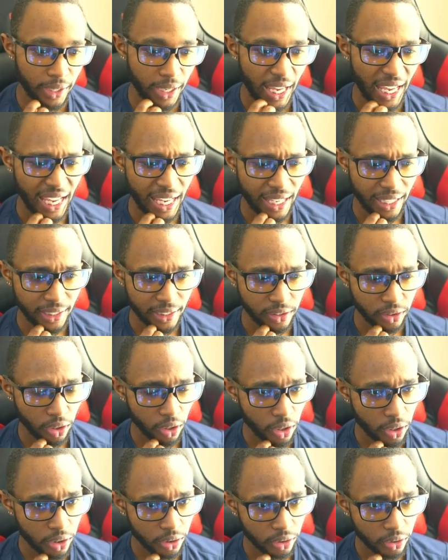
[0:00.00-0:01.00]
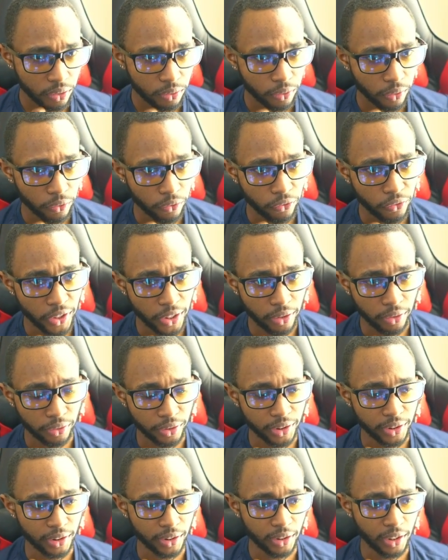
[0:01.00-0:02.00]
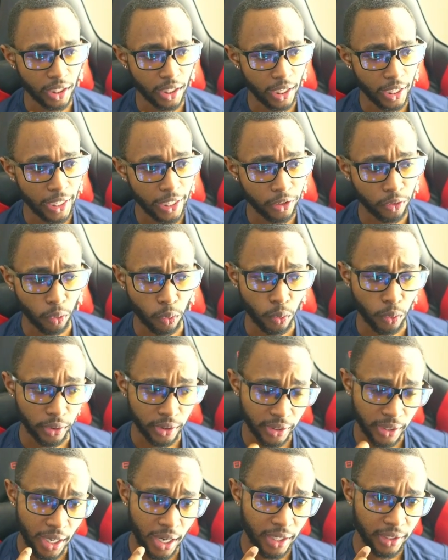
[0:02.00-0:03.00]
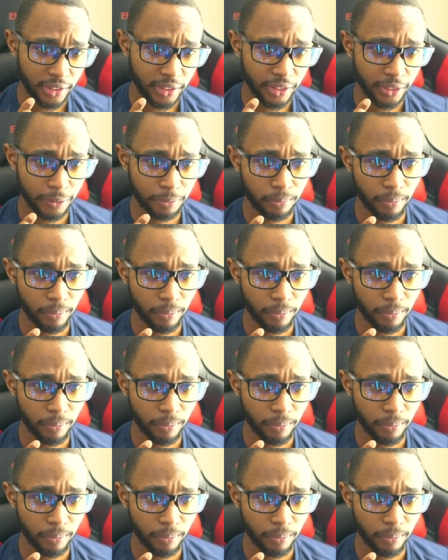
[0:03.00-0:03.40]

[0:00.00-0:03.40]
and he's also very unorthodox.